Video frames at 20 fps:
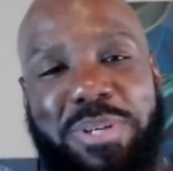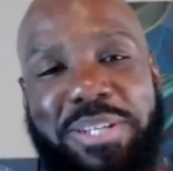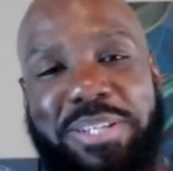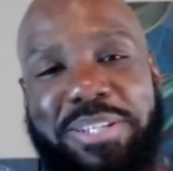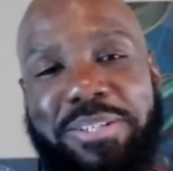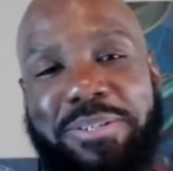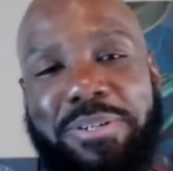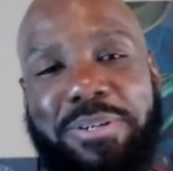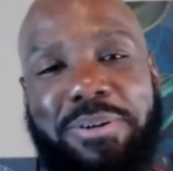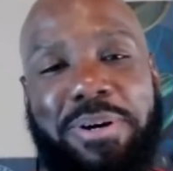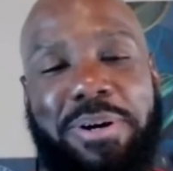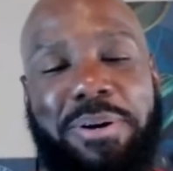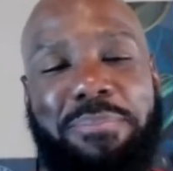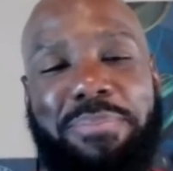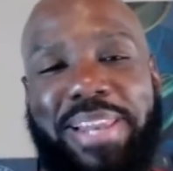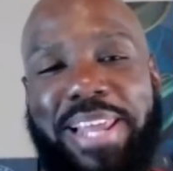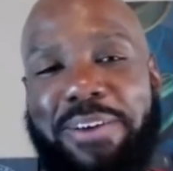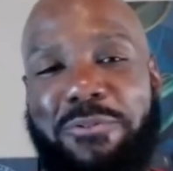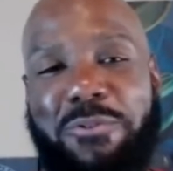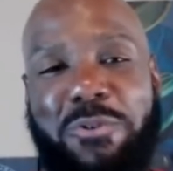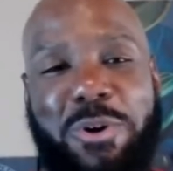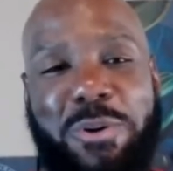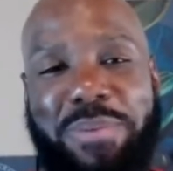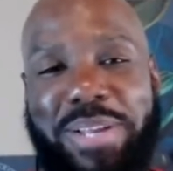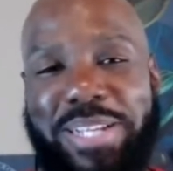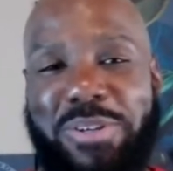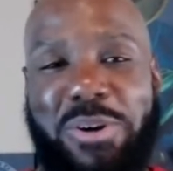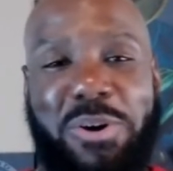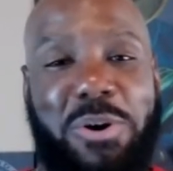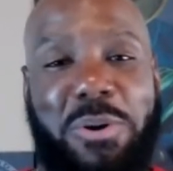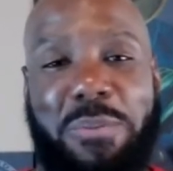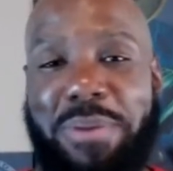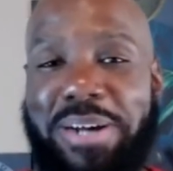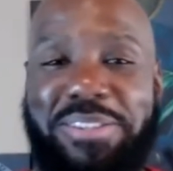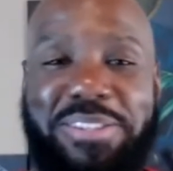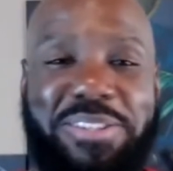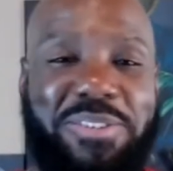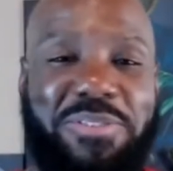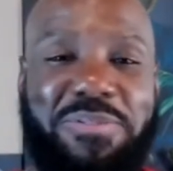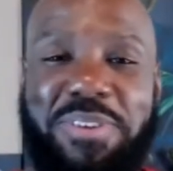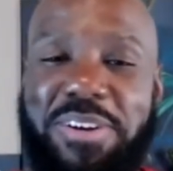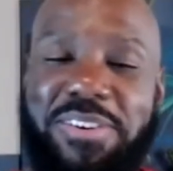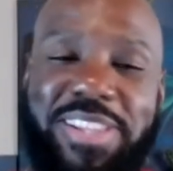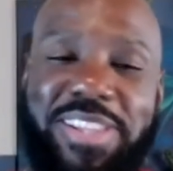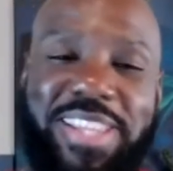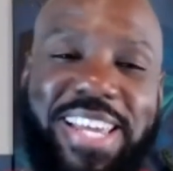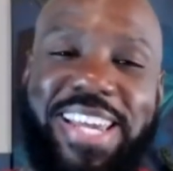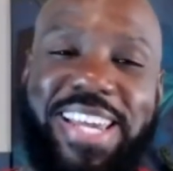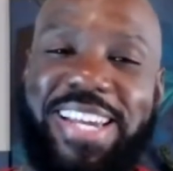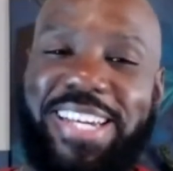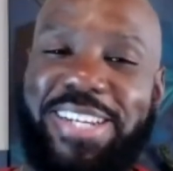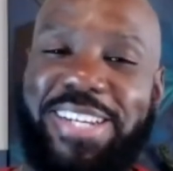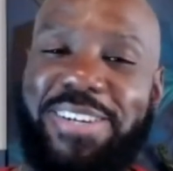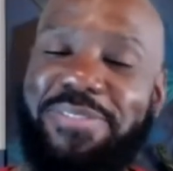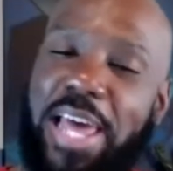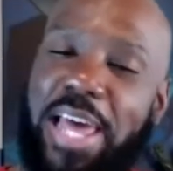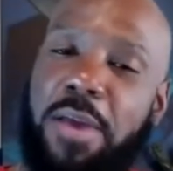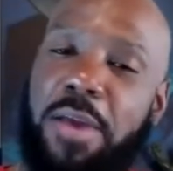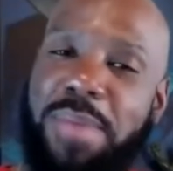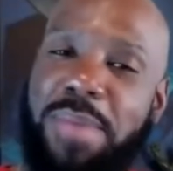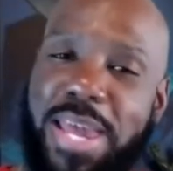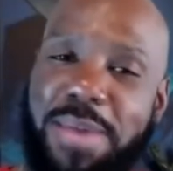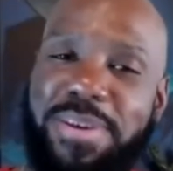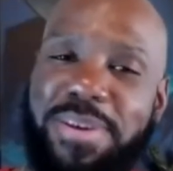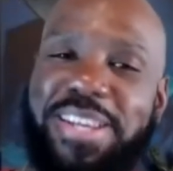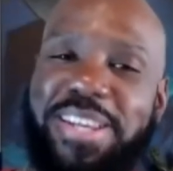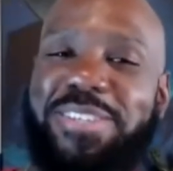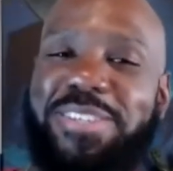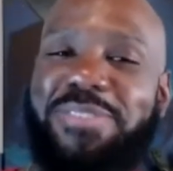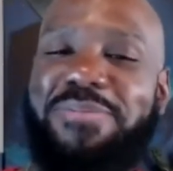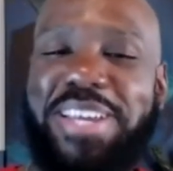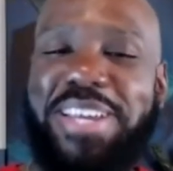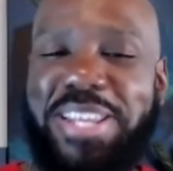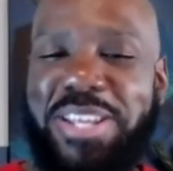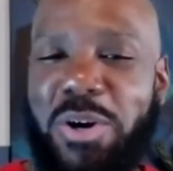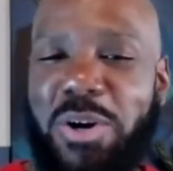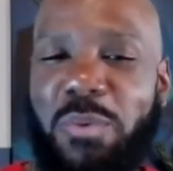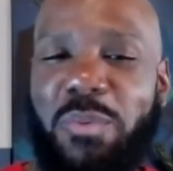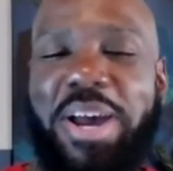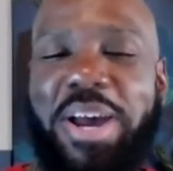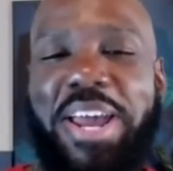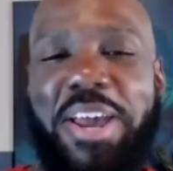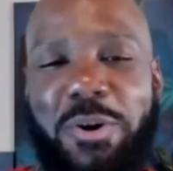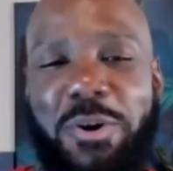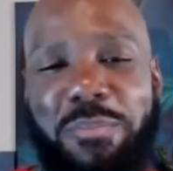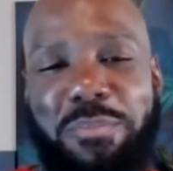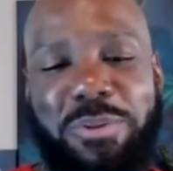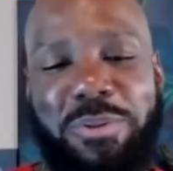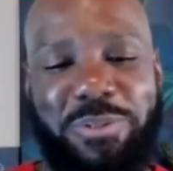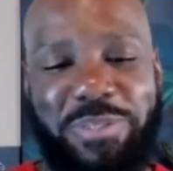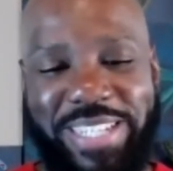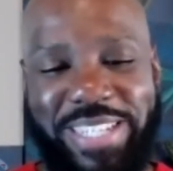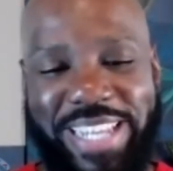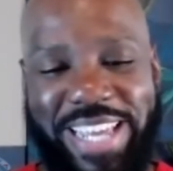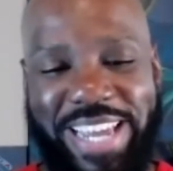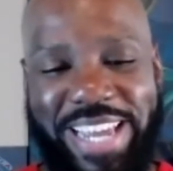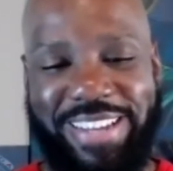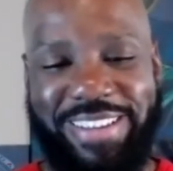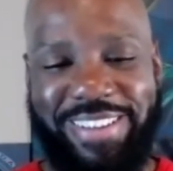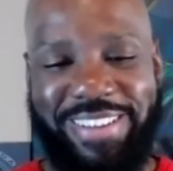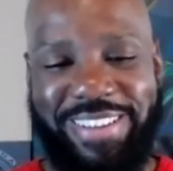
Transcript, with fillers: media uh, platform that talk about this very thing, and I'm like, maybe this video will help you today.